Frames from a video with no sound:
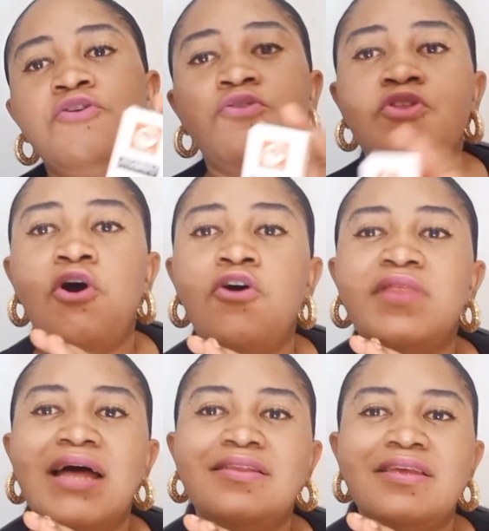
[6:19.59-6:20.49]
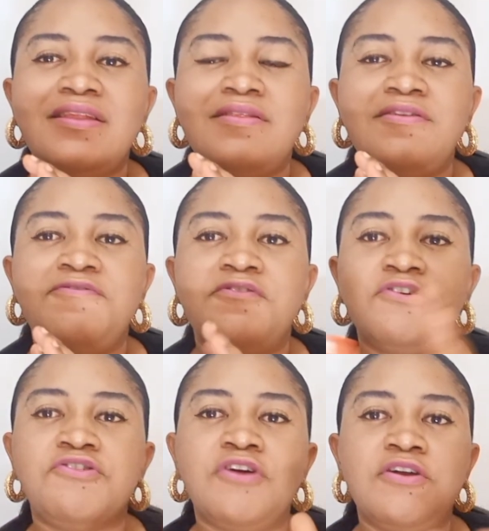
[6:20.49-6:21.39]
You know that the
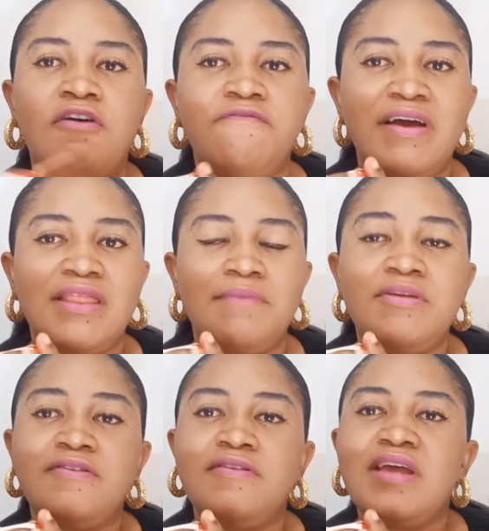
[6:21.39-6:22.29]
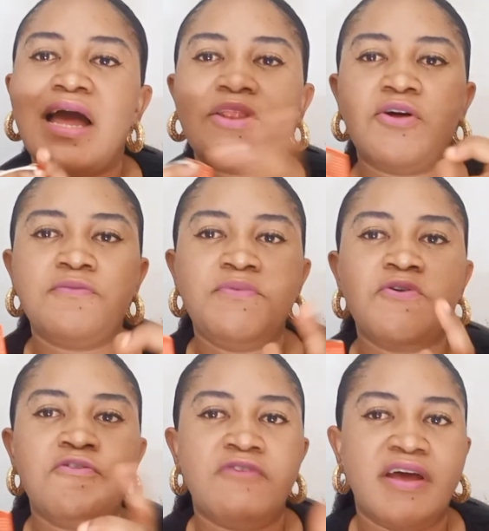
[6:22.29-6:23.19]
function of vitamin C cannot
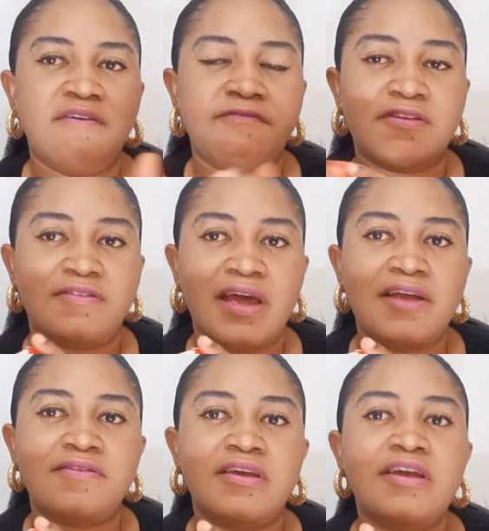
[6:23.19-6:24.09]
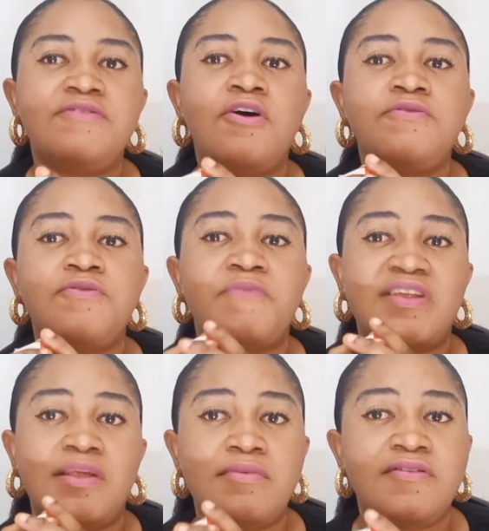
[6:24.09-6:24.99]
be overemphasized. It's also,
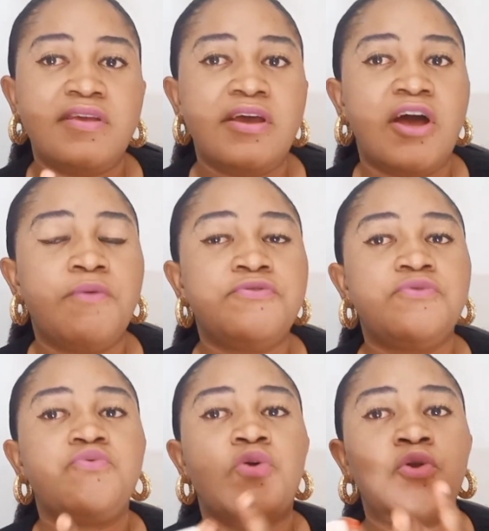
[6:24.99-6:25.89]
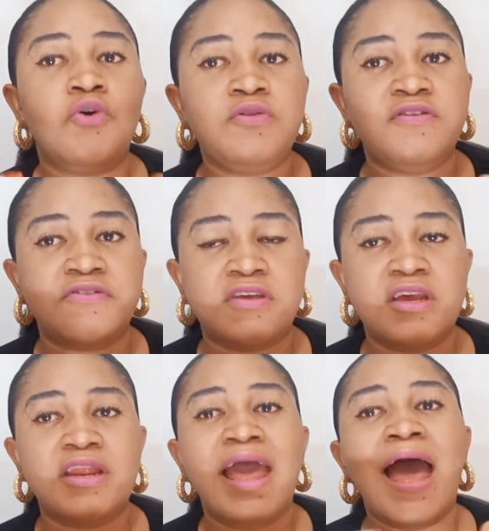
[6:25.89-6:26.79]
vitamin C helps to glow the
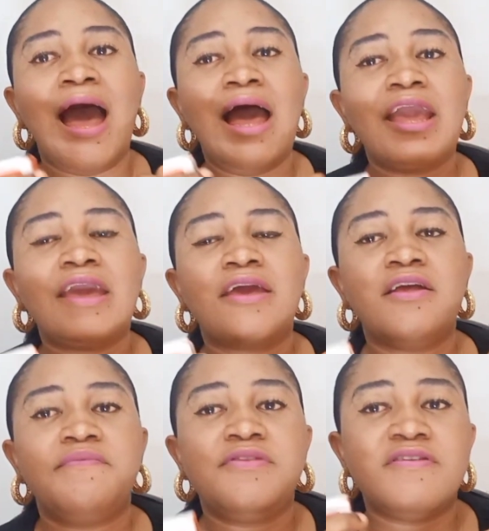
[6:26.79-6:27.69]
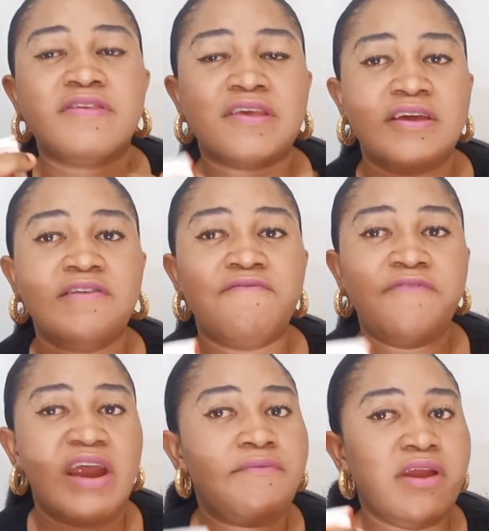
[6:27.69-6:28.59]
skin and keep the
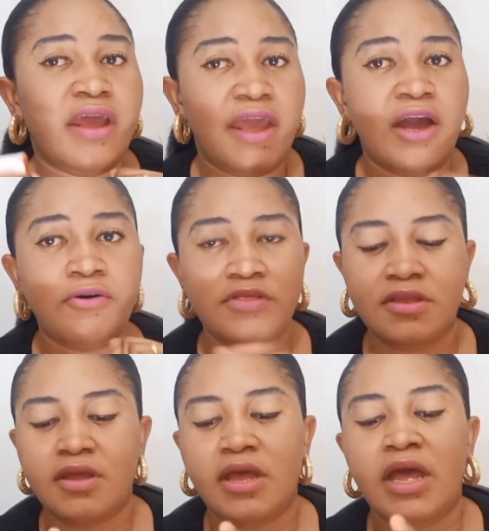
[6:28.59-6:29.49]
skin very healthy.